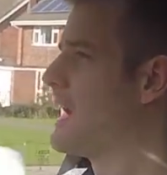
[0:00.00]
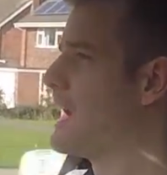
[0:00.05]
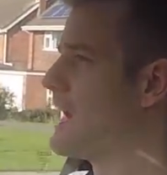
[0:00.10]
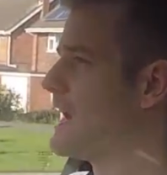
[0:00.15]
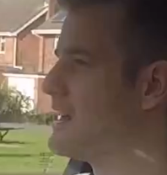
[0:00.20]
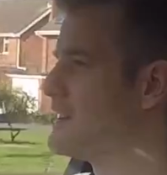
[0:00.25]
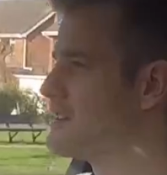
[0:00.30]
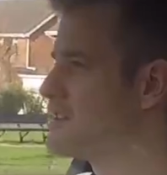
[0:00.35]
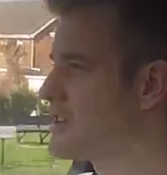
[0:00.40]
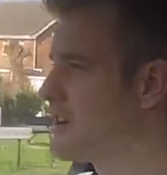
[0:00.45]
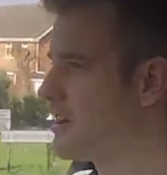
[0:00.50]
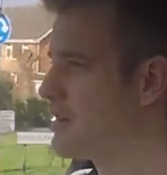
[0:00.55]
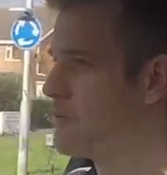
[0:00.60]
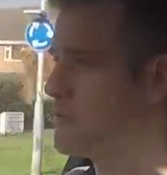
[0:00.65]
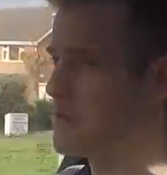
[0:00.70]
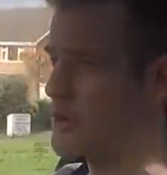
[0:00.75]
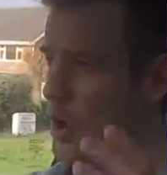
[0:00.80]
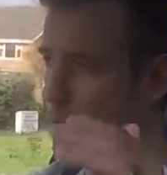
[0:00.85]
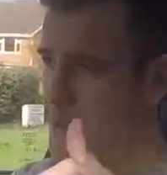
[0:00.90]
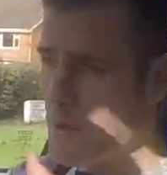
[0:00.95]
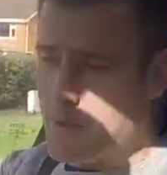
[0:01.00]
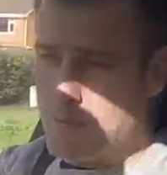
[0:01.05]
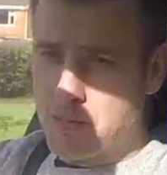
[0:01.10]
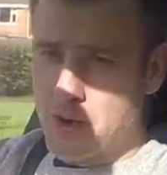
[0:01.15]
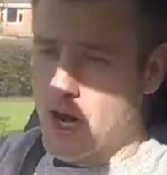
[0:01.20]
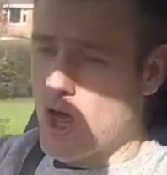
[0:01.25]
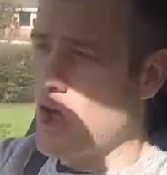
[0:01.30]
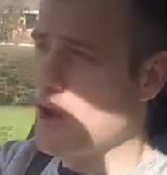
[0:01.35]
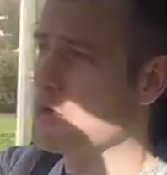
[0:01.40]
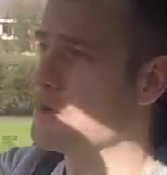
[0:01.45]
and comment
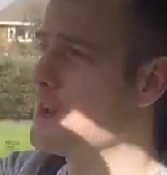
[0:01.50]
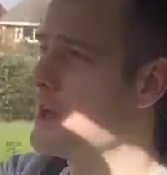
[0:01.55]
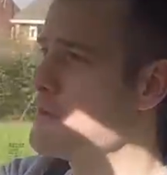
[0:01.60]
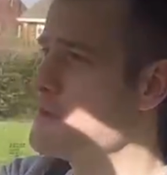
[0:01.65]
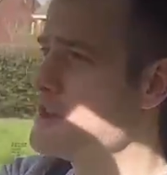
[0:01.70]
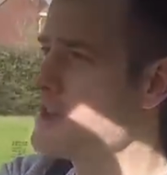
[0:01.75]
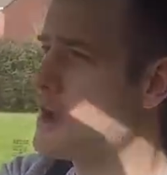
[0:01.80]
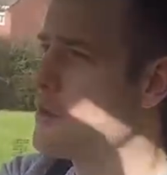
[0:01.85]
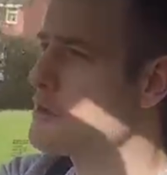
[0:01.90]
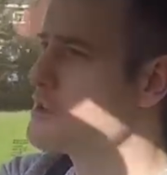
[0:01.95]
below. Let me know